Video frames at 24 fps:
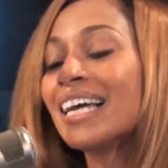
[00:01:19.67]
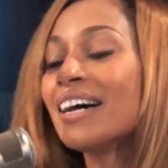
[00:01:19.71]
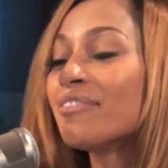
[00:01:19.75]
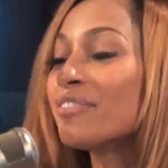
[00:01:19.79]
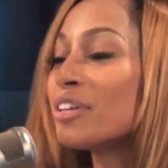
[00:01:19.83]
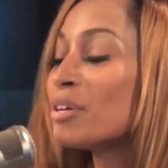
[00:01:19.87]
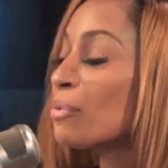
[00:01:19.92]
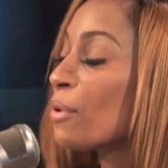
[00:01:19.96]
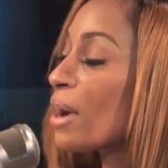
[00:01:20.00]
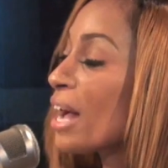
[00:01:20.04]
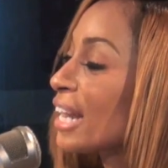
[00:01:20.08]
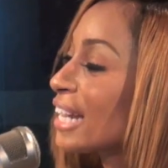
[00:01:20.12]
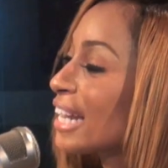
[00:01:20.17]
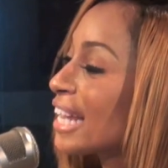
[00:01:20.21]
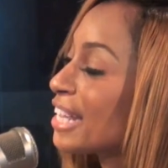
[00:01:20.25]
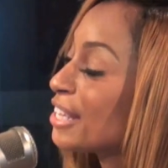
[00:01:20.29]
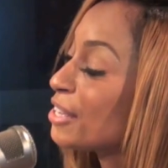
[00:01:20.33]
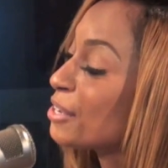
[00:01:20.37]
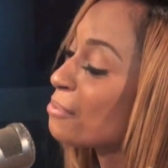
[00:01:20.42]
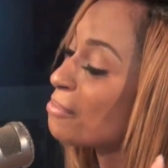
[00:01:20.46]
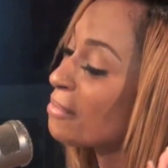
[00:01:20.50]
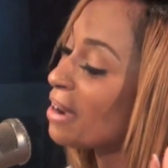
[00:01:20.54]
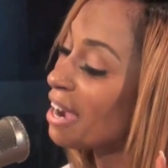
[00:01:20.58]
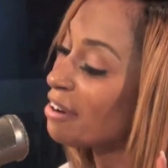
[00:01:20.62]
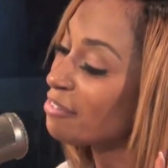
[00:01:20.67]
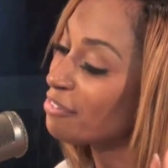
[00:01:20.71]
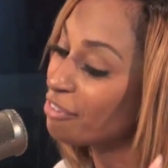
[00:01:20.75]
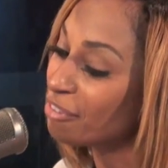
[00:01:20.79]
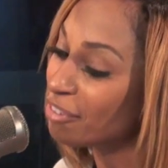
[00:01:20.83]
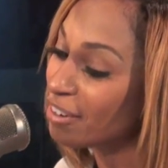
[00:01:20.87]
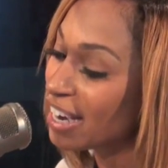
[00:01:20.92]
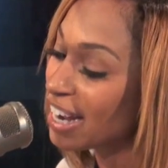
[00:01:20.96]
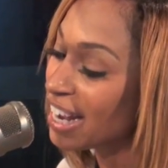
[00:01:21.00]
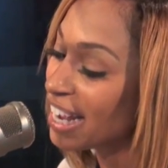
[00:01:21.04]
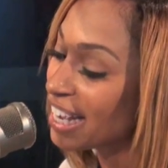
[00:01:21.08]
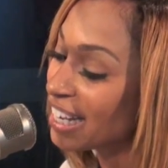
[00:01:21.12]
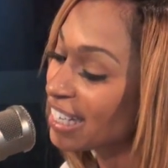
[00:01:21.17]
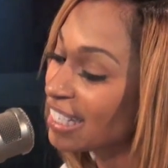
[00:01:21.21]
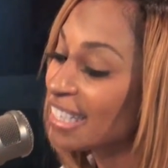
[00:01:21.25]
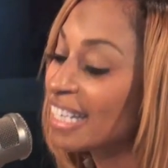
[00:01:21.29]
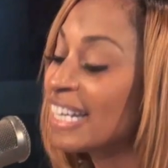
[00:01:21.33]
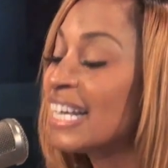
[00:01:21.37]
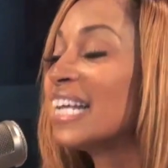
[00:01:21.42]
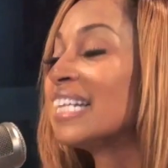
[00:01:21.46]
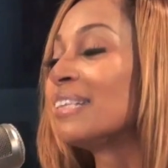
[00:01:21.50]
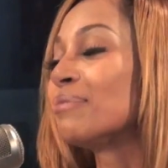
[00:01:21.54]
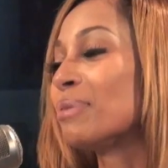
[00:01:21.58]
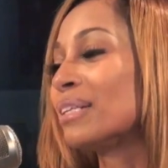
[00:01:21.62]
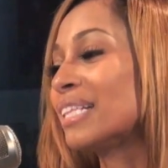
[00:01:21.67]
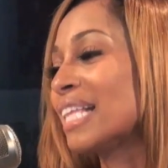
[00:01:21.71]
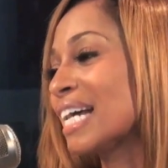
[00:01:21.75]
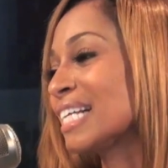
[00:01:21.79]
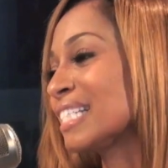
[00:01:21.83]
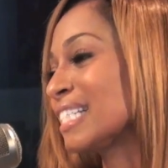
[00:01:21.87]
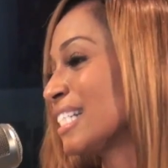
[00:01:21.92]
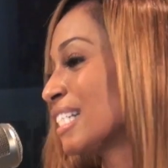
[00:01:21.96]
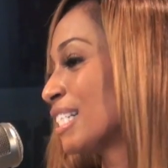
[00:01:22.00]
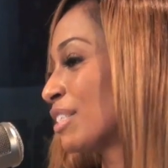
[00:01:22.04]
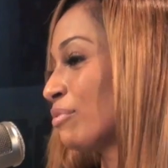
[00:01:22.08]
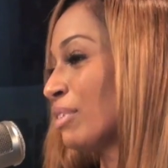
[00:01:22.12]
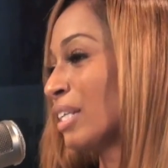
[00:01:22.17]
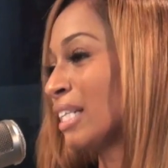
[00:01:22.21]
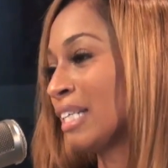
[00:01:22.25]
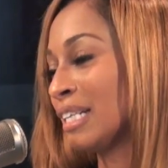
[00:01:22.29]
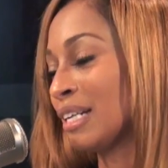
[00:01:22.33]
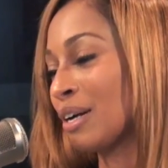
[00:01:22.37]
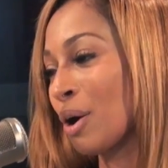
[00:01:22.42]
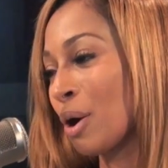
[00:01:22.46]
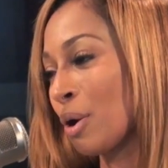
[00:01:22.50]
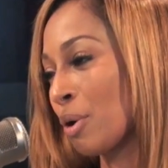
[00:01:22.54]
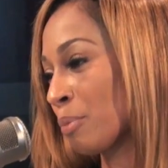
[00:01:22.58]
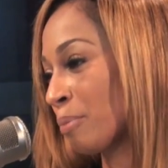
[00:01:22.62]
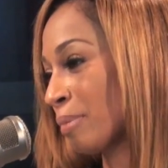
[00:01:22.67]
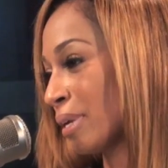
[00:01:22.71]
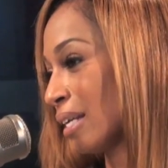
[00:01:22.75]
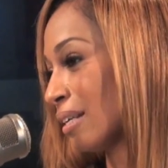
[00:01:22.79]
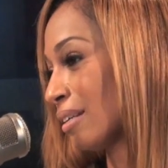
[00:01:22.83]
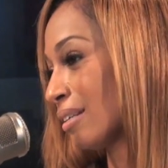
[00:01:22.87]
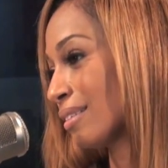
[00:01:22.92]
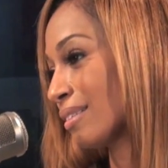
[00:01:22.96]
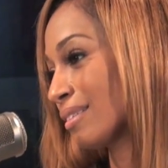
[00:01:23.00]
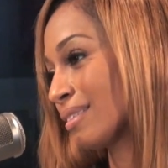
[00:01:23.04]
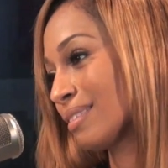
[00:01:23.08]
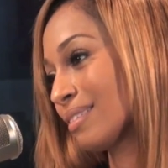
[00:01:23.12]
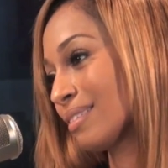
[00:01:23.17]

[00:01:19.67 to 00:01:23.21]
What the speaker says: love you, Wale. You're my friend. But that's just really the homie.